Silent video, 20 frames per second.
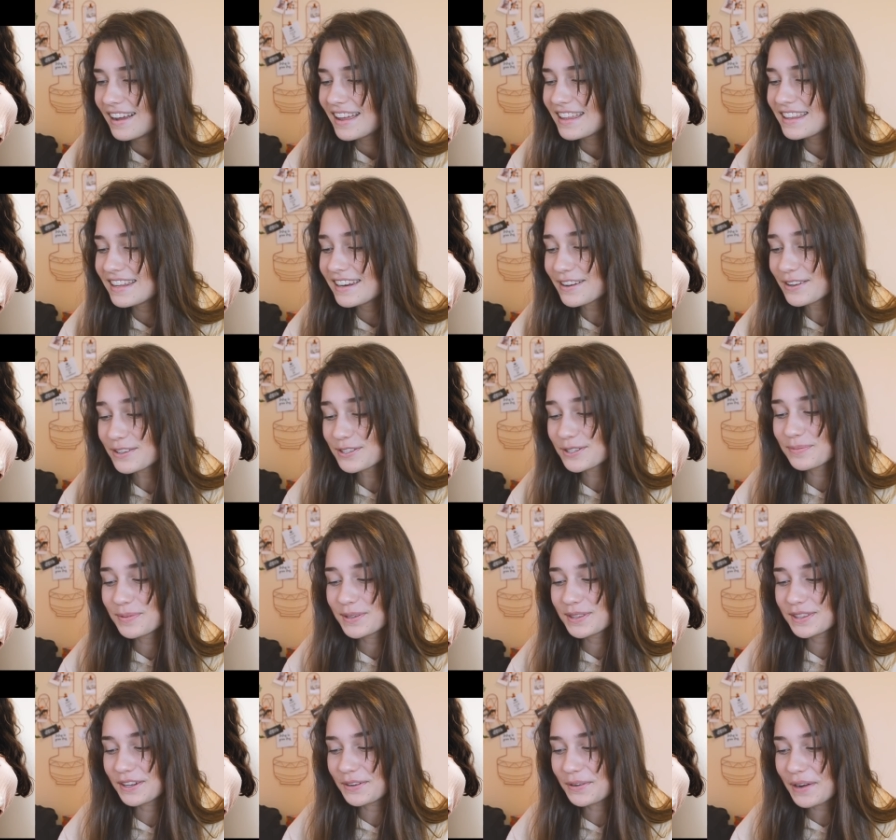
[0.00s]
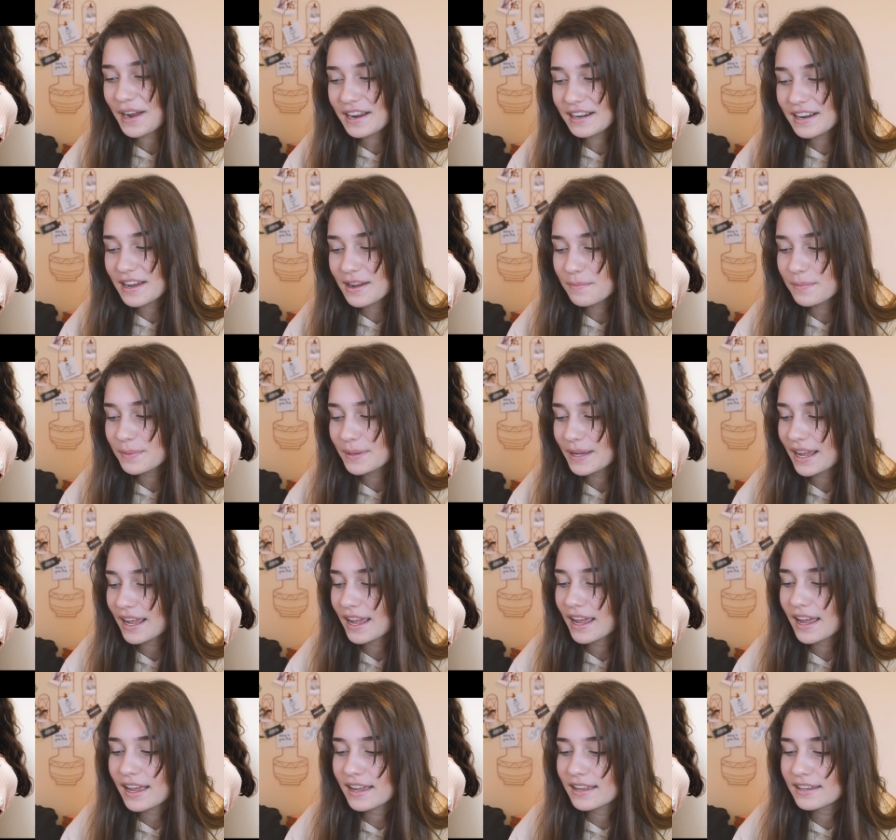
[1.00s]
And then I also put the grain up
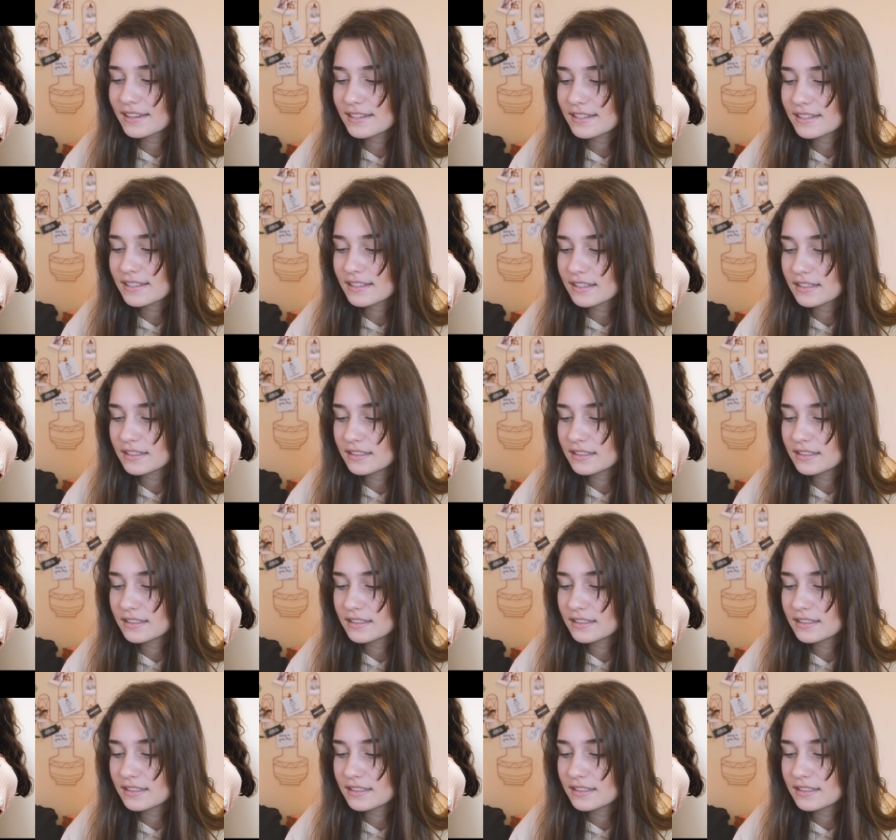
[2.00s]
and